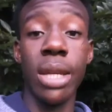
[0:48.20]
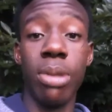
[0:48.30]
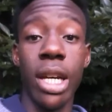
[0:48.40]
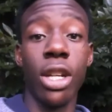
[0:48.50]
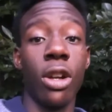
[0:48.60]
He
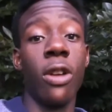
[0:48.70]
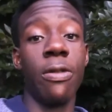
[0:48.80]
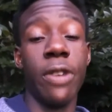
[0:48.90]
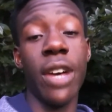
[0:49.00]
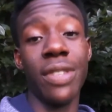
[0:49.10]
played a lot of
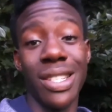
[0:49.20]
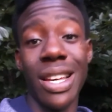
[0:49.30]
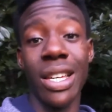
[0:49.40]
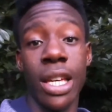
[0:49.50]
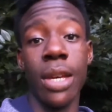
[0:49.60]

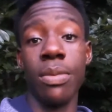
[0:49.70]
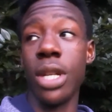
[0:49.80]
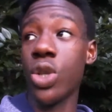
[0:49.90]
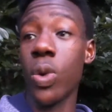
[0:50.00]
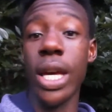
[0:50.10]
five-a-side games.
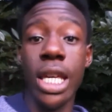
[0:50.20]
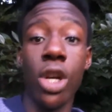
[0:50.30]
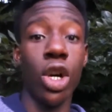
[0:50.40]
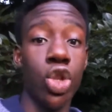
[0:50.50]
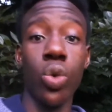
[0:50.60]
That's why he
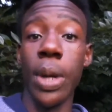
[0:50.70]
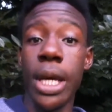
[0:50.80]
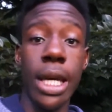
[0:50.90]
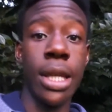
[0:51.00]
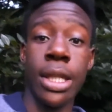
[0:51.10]
got to where
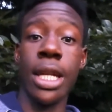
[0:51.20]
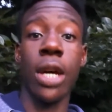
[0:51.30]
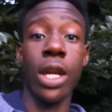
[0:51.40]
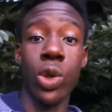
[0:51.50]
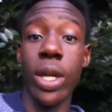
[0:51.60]
he is
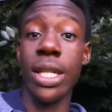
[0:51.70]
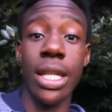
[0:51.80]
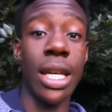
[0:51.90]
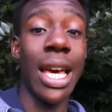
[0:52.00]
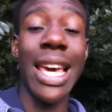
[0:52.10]
now. That's why
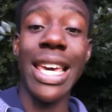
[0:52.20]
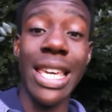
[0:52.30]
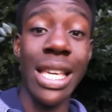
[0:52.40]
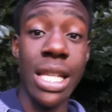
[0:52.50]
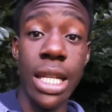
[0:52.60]

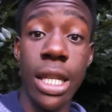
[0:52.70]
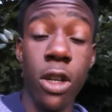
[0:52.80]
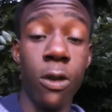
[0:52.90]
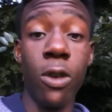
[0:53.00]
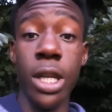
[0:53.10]
he is as
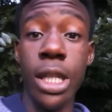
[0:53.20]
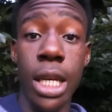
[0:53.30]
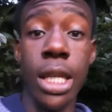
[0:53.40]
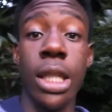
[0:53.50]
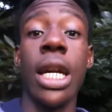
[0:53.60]
skillful as he
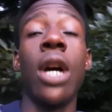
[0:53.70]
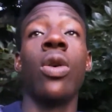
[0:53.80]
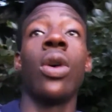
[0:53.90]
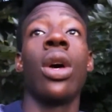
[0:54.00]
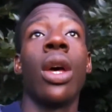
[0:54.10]
is now.